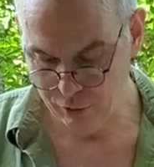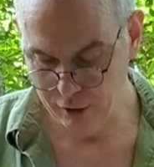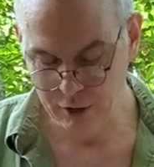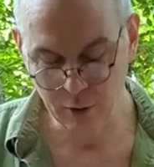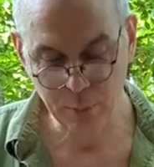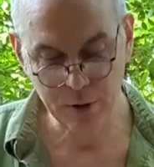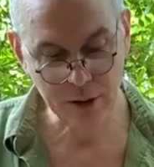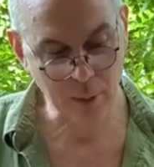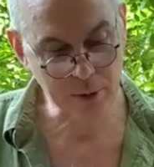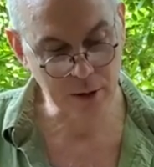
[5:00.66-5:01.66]
field of
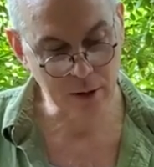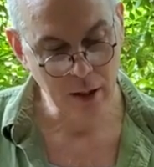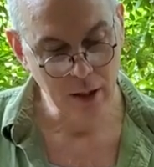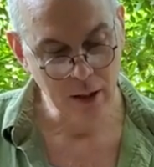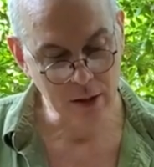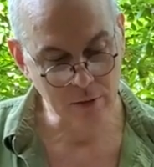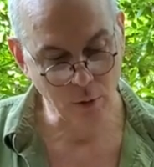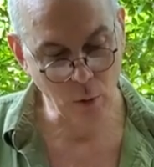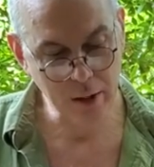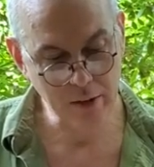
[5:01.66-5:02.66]
perception is
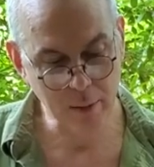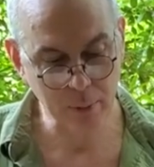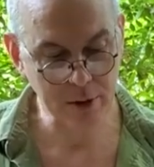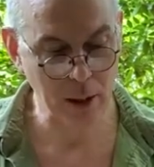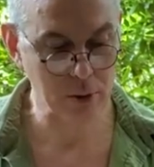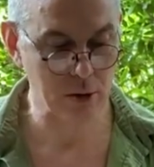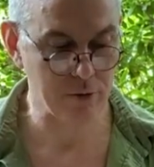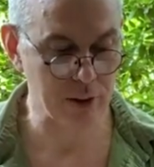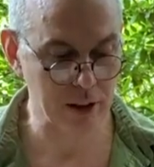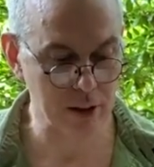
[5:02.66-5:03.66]
void of the perception of
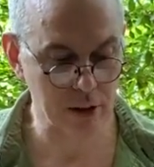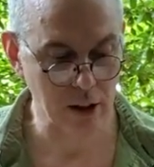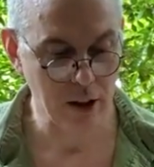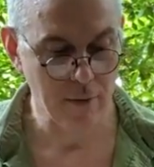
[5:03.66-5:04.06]
village.